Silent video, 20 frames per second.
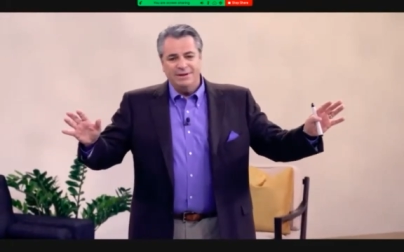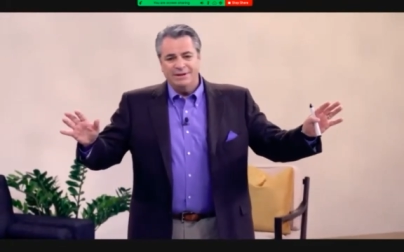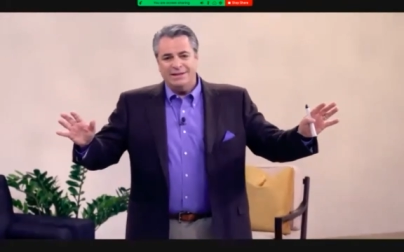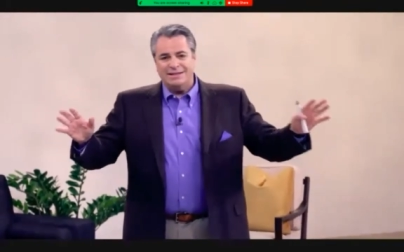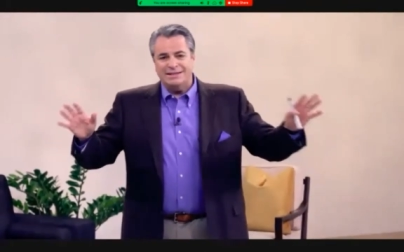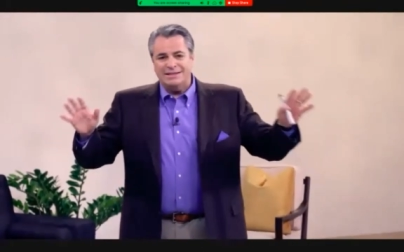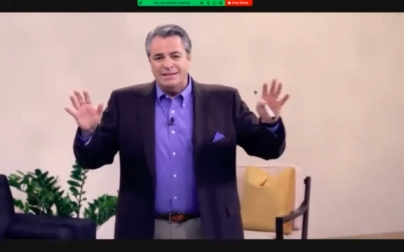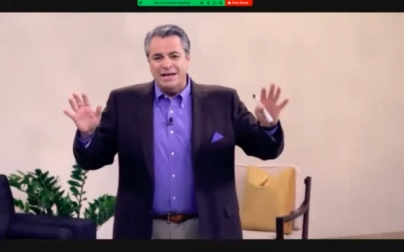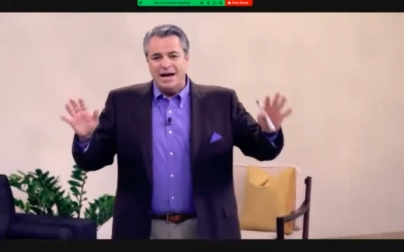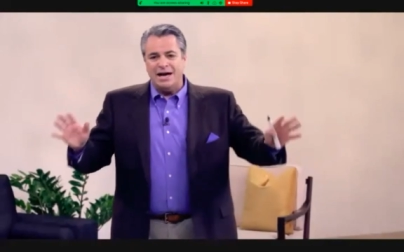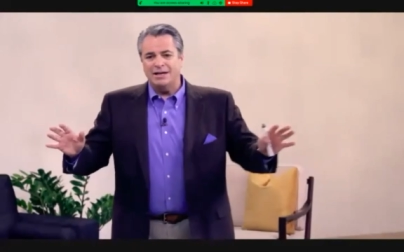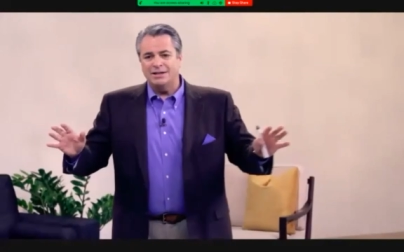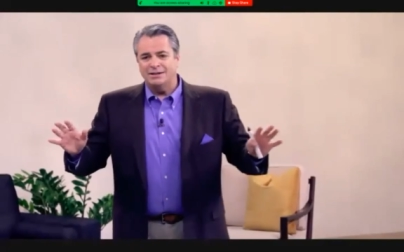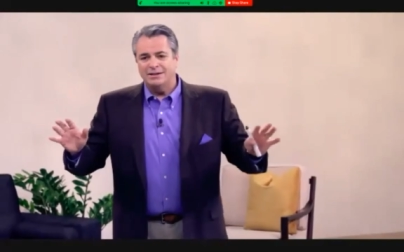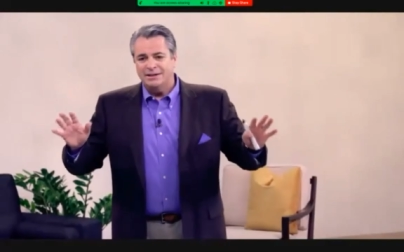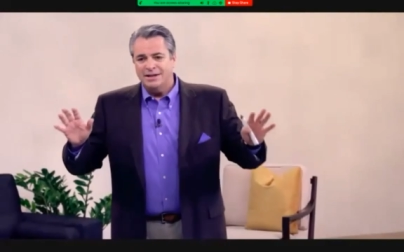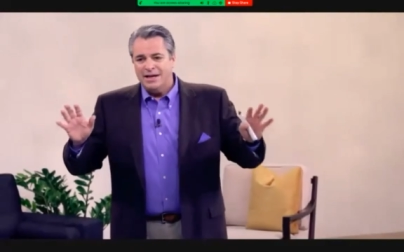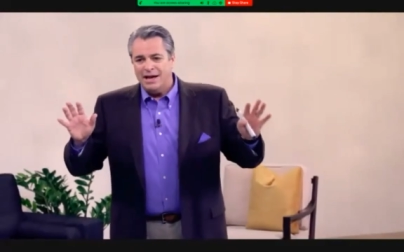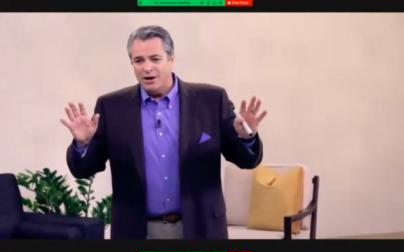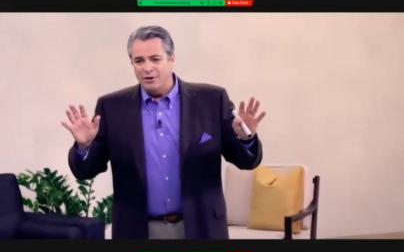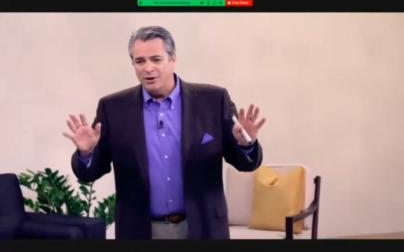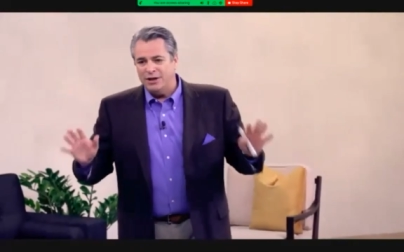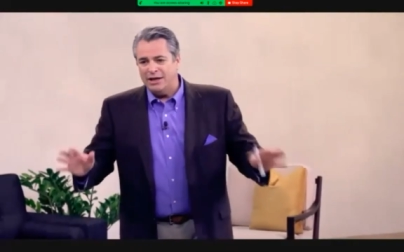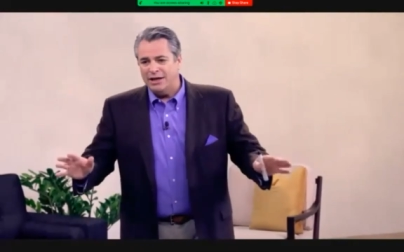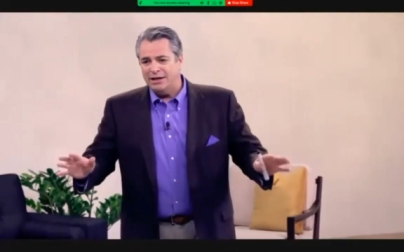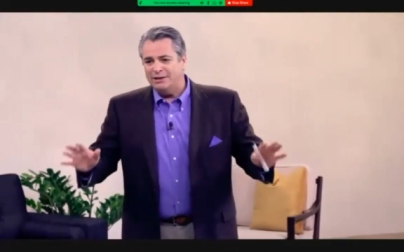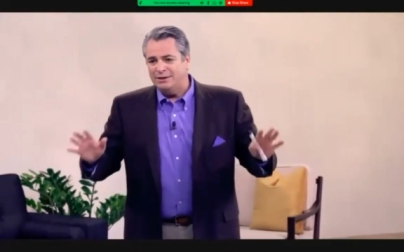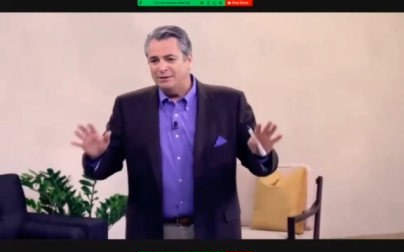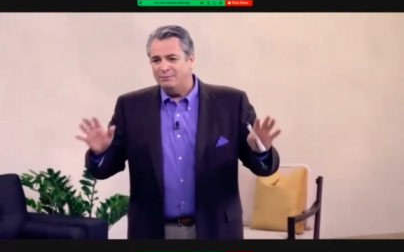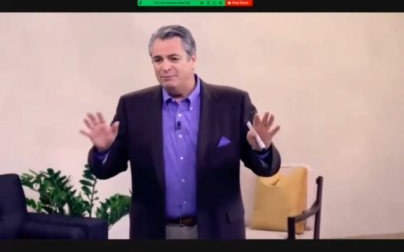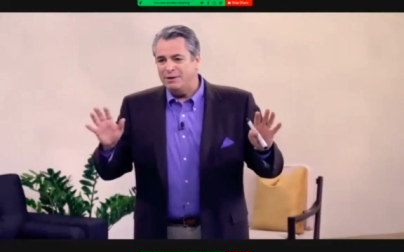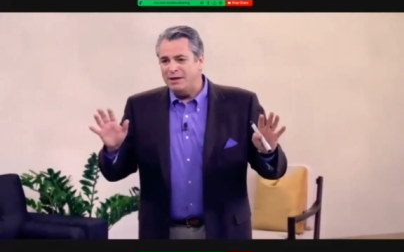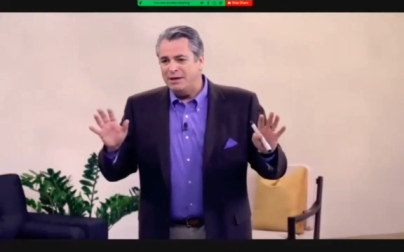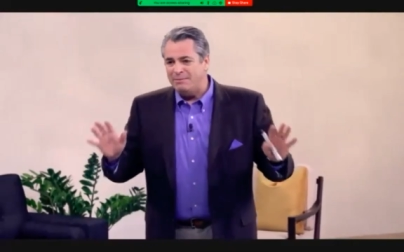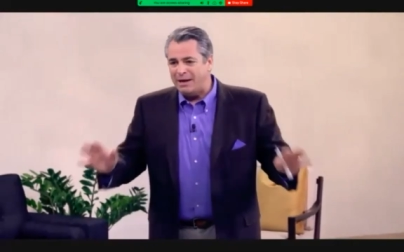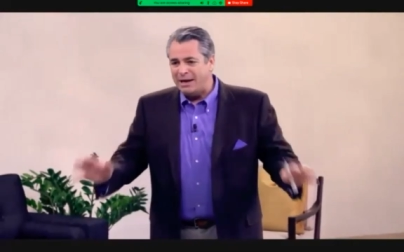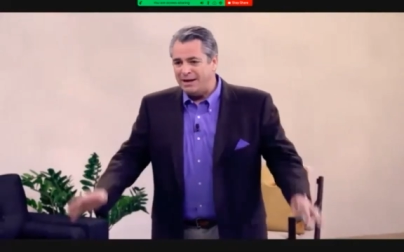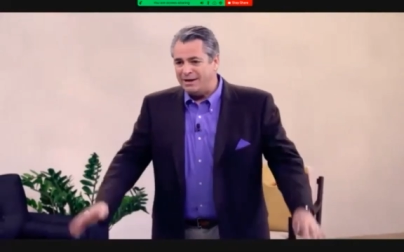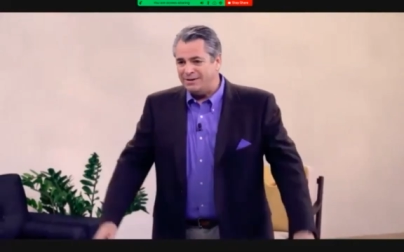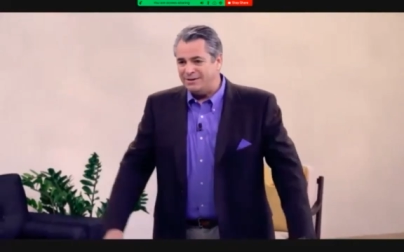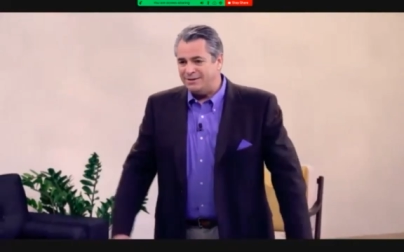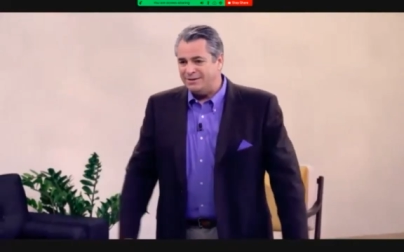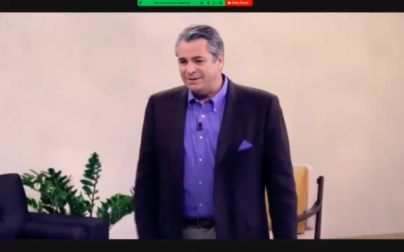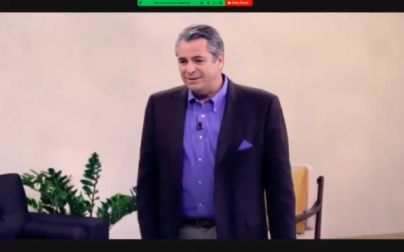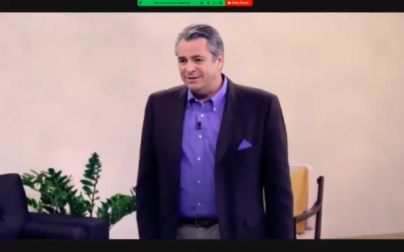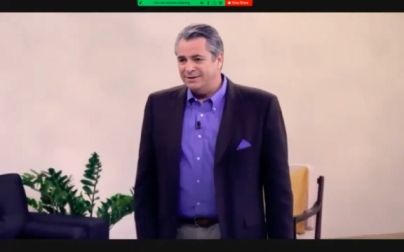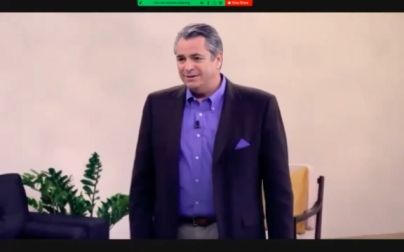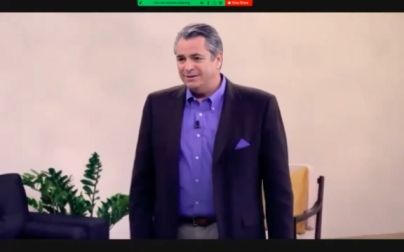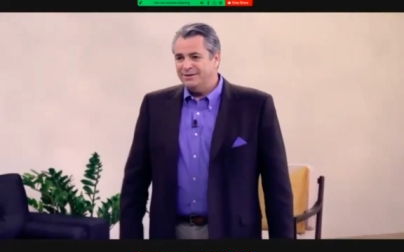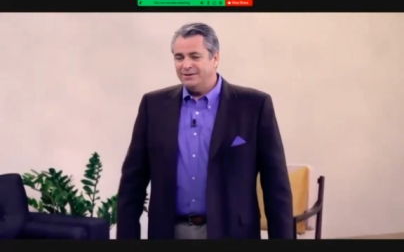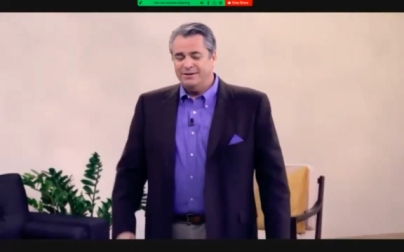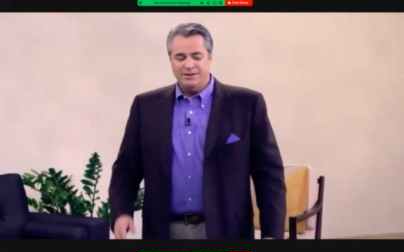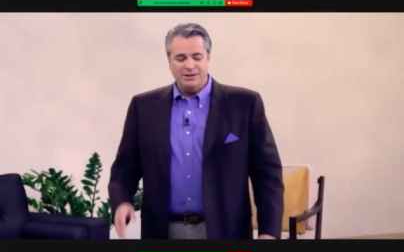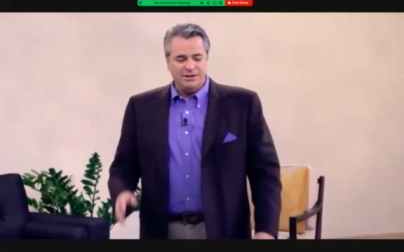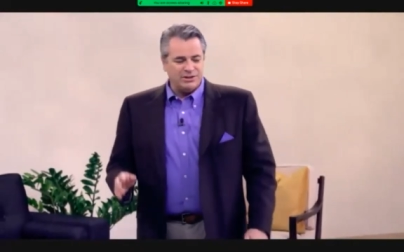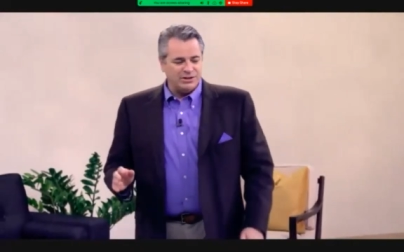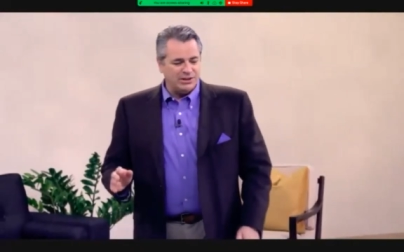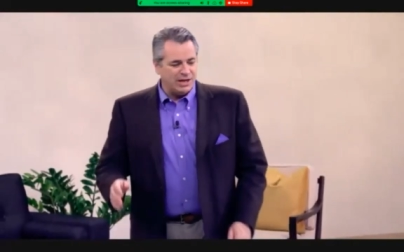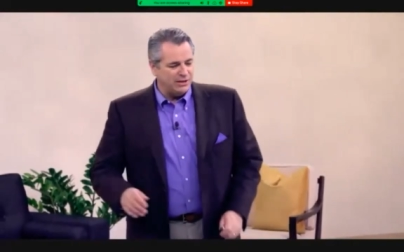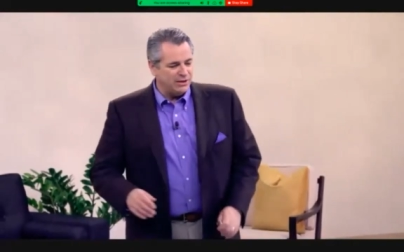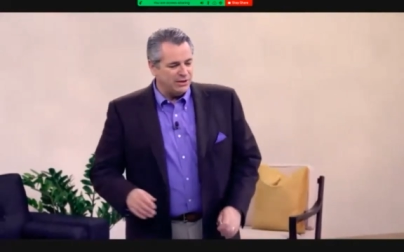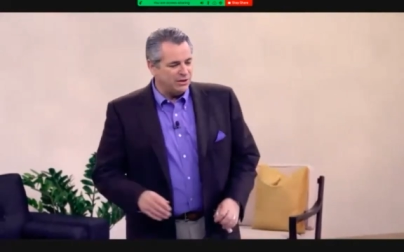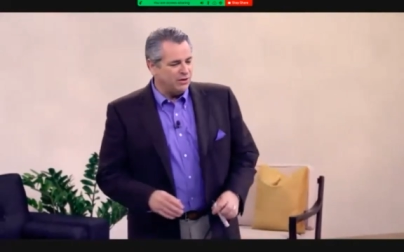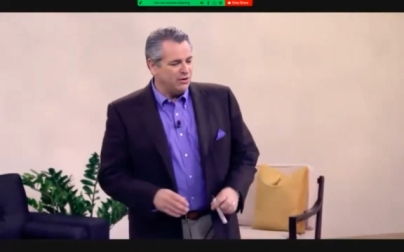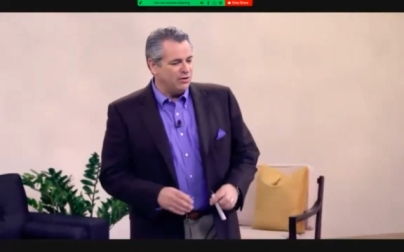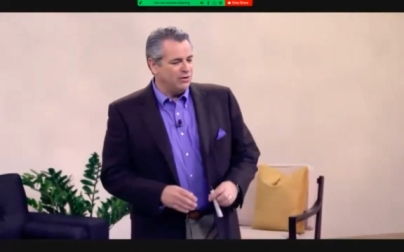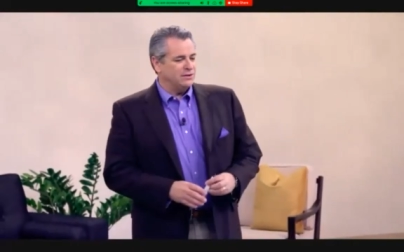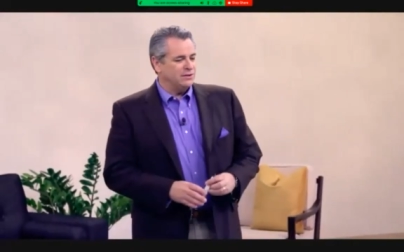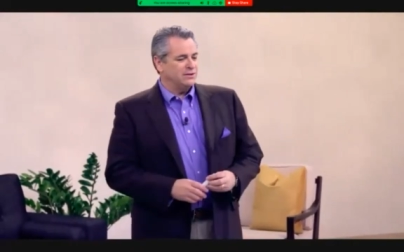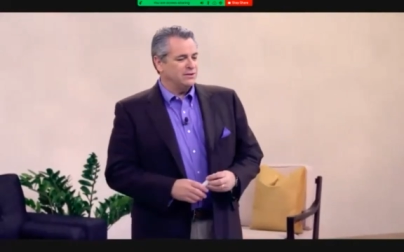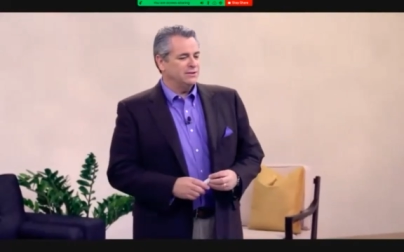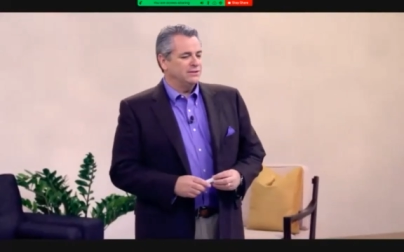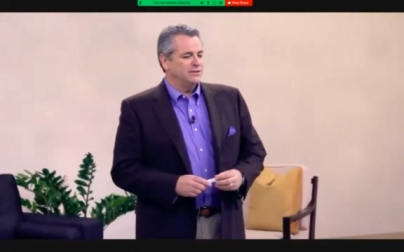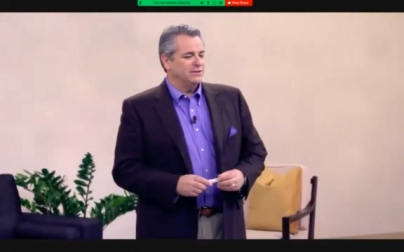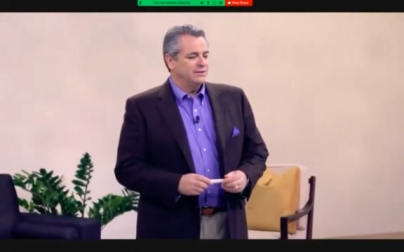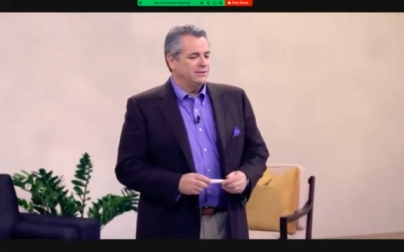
That's not how you get to be a master. You stay the course.